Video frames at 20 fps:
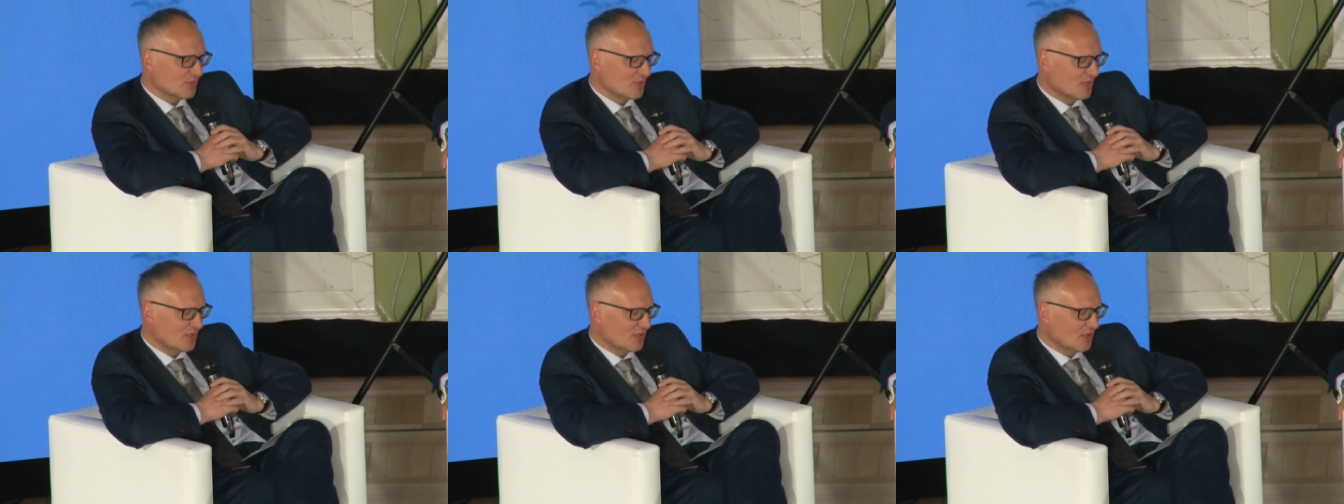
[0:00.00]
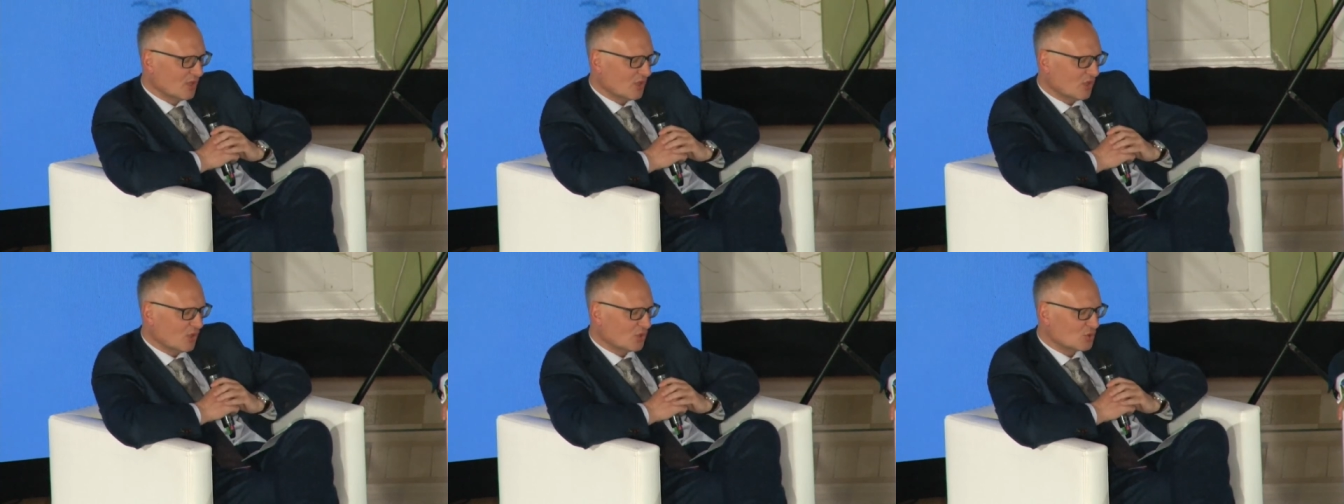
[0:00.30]

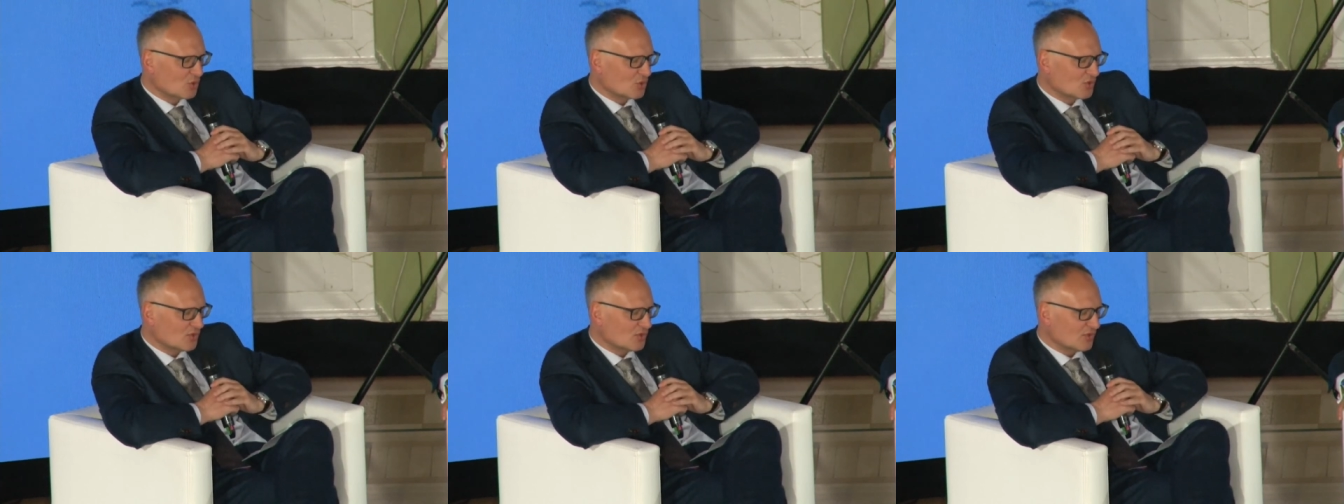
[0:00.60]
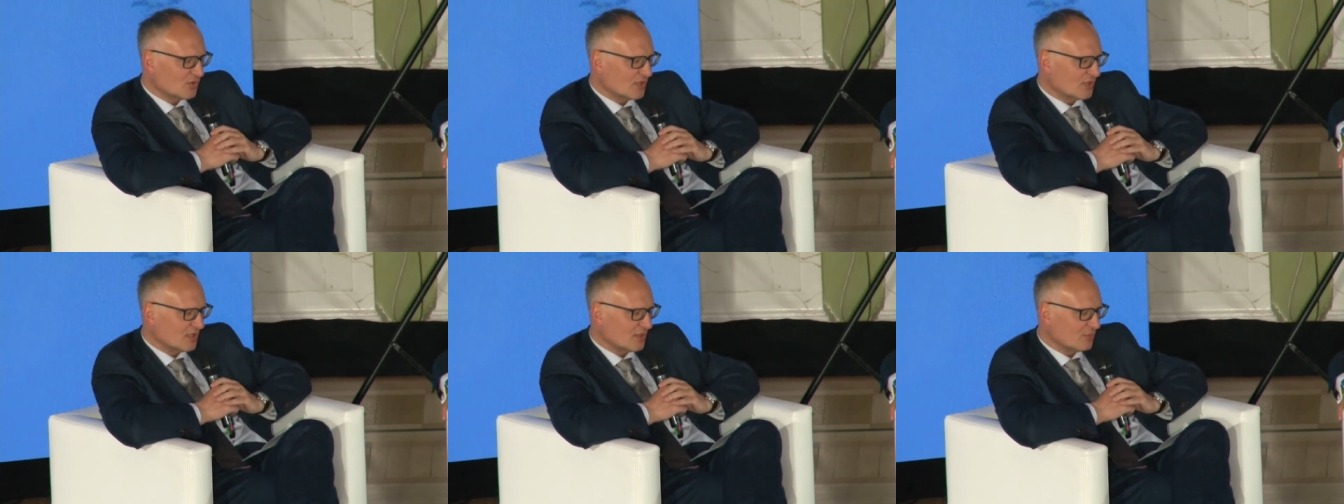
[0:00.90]
logic has
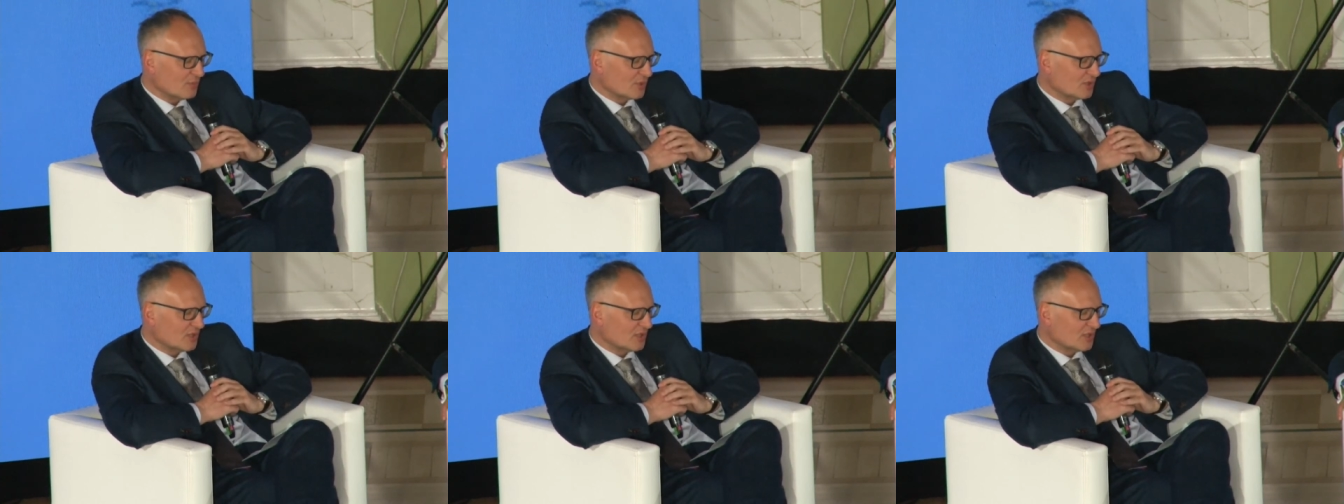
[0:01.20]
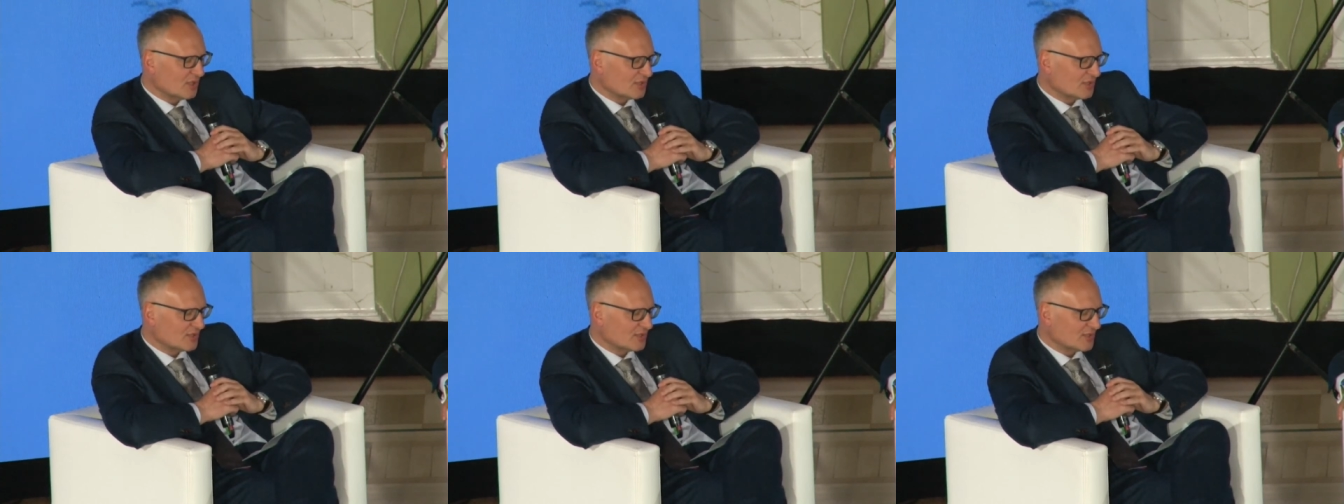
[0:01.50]
been
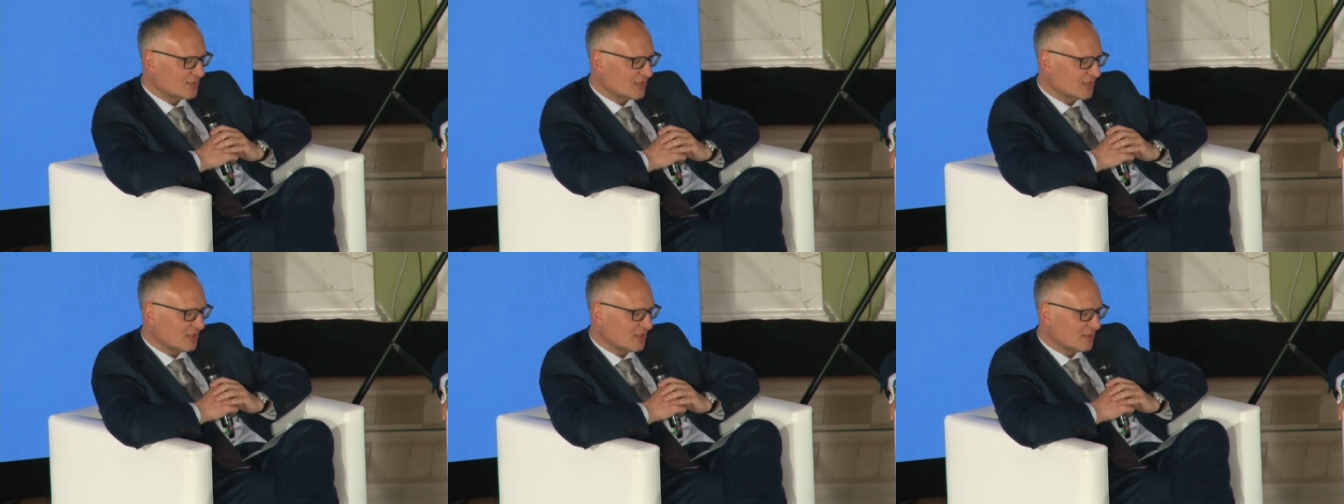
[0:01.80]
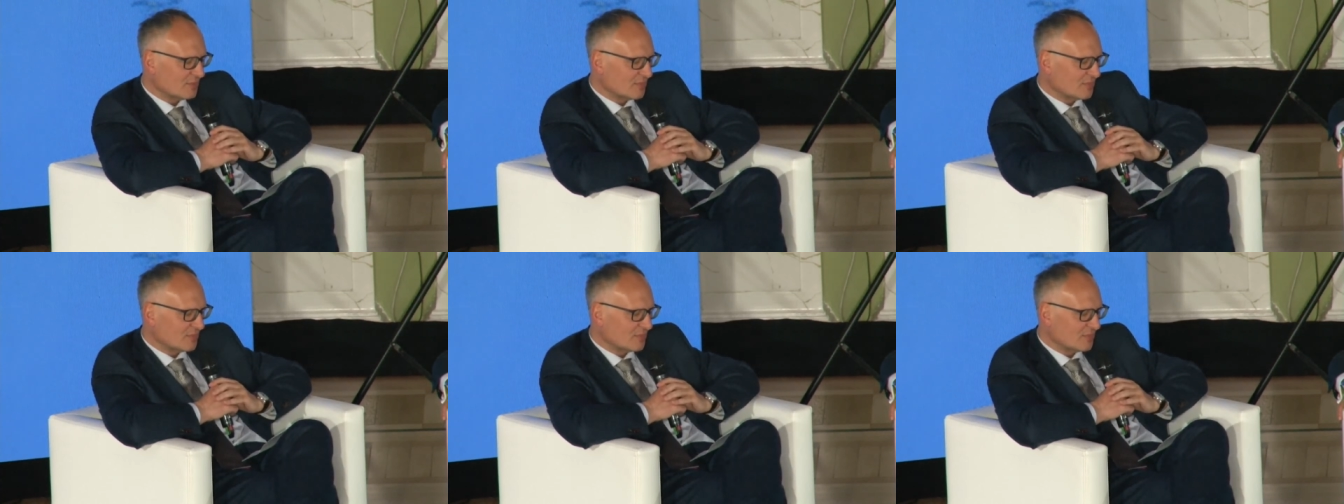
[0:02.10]
kind of